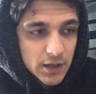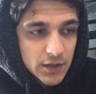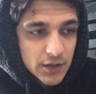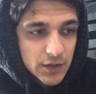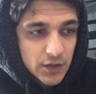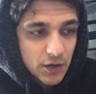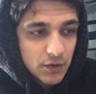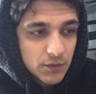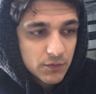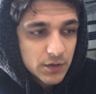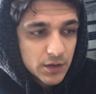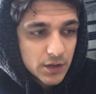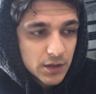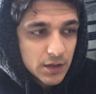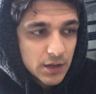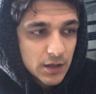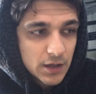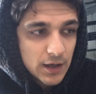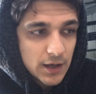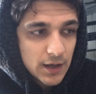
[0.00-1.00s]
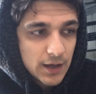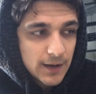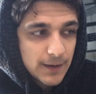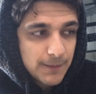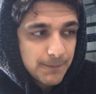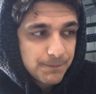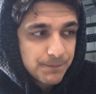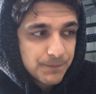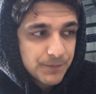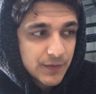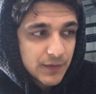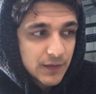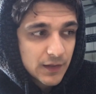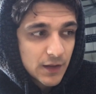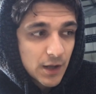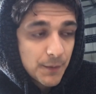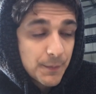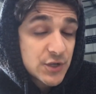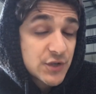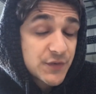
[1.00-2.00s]
you know, um,
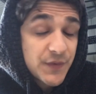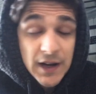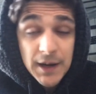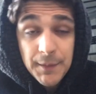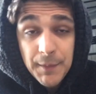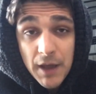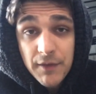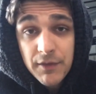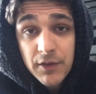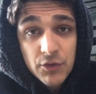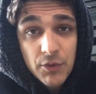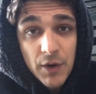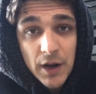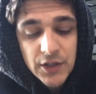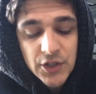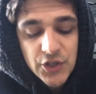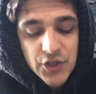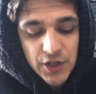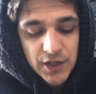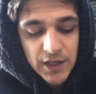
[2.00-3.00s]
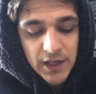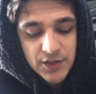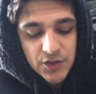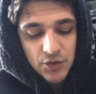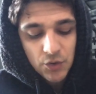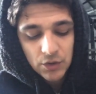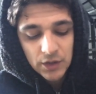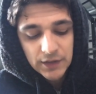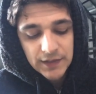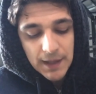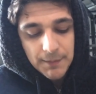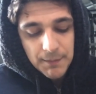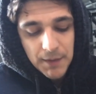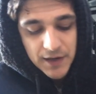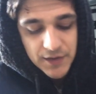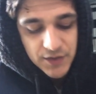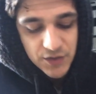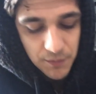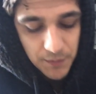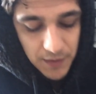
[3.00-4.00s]
how much fun I'm having throughout the journey. So all of that
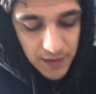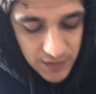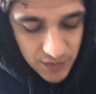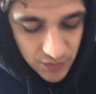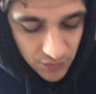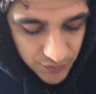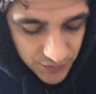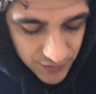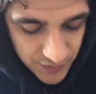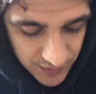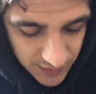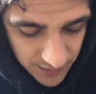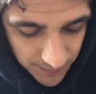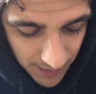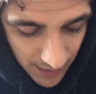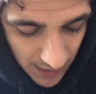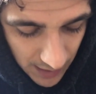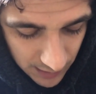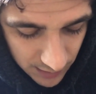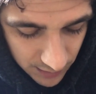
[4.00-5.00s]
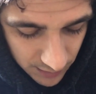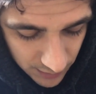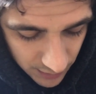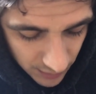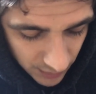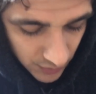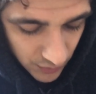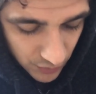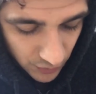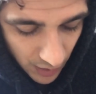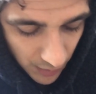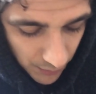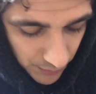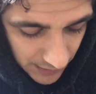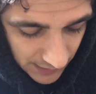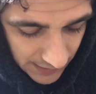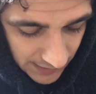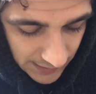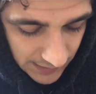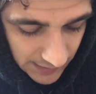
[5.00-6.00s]
matters to me. It's not just about you know I
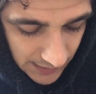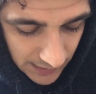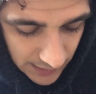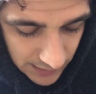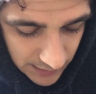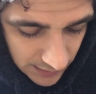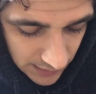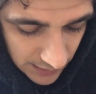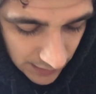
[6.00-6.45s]
want to get there.